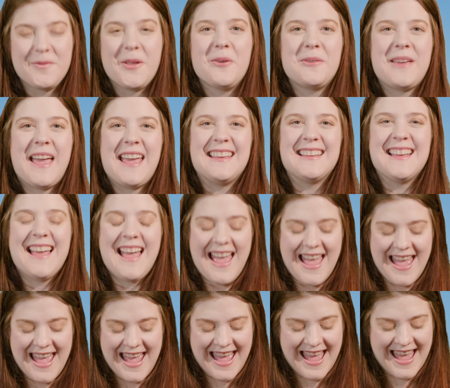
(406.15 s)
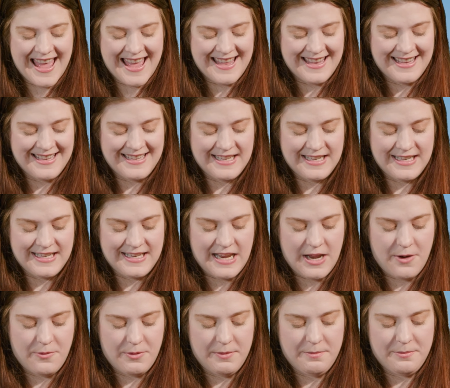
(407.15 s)
Okay,
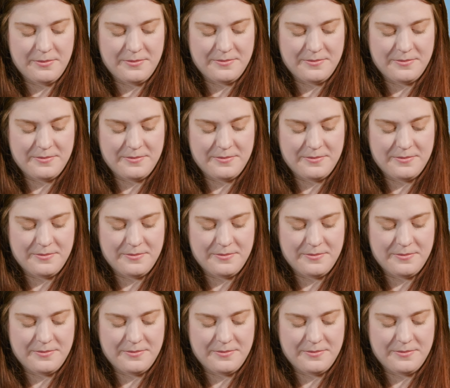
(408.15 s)
now we